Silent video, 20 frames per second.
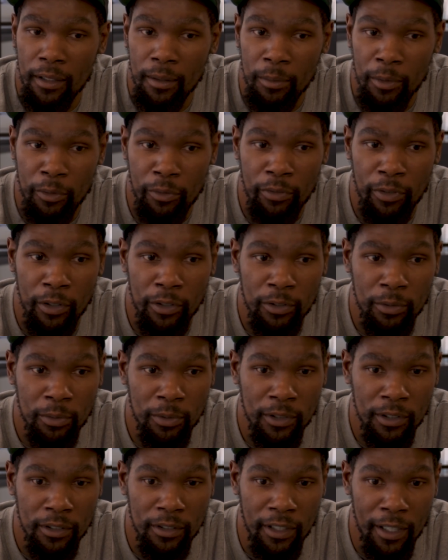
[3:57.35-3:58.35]
the first
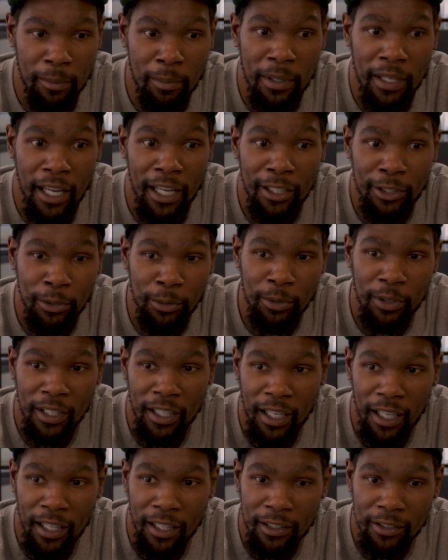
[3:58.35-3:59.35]
one, NBA
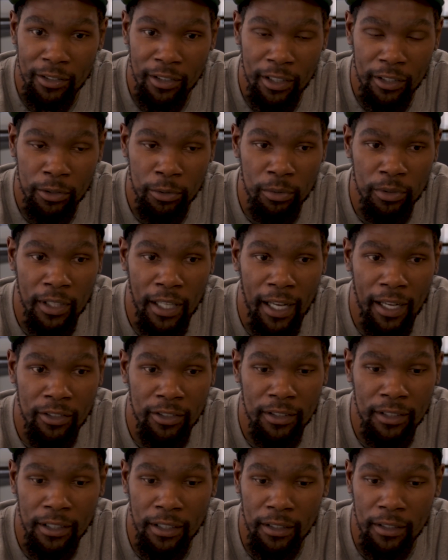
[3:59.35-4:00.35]
2K in year
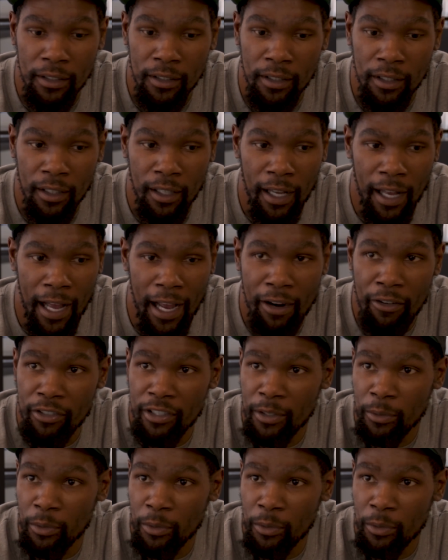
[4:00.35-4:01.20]
2000, and Iverson